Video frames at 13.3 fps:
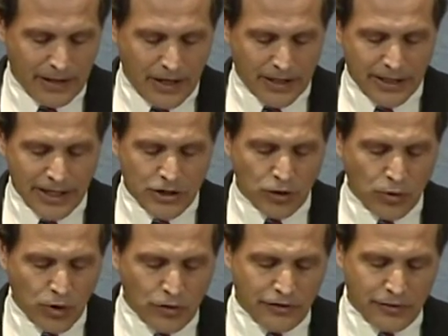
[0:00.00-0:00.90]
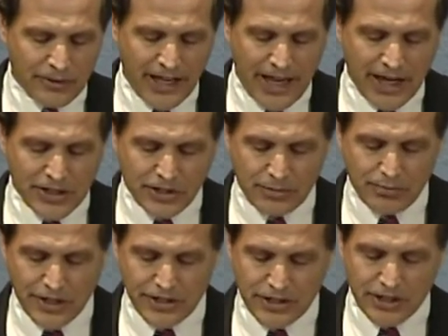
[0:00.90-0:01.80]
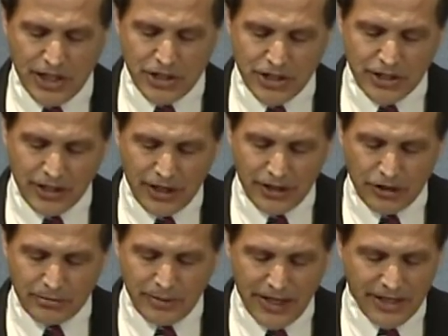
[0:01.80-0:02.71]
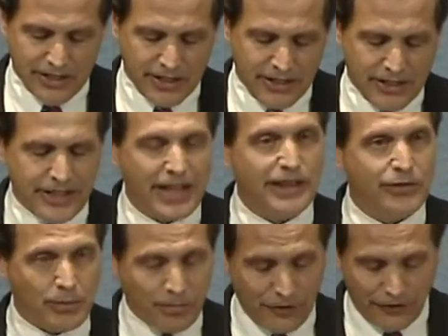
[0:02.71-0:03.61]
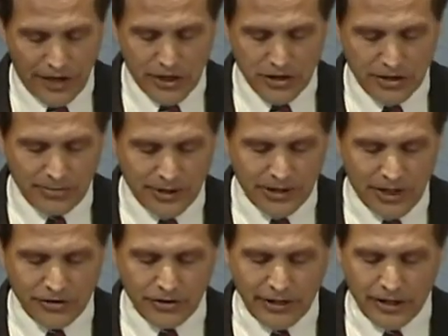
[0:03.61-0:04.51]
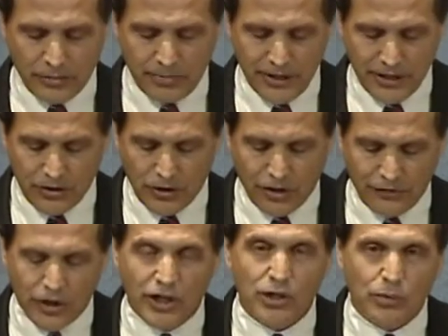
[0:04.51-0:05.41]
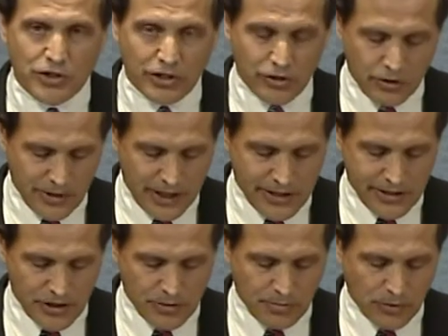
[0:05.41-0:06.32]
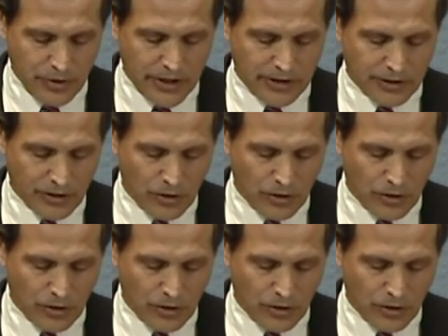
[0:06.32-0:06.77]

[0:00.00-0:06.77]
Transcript: I'd like to quote from an excellent presentation titled Medicine, the Death of a Profession by Dr. Leonard Peikoff, which illuminates this point.